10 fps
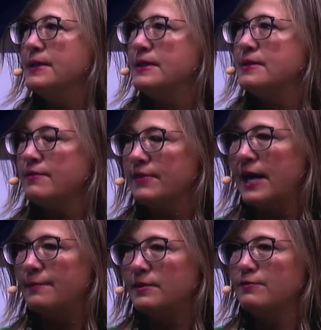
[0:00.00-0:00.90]
of
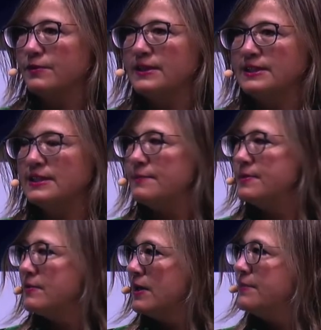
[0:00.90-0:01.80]
capital for these types of
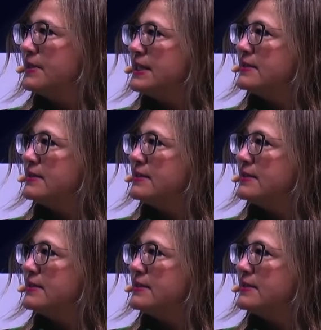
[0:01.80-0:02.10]
companies.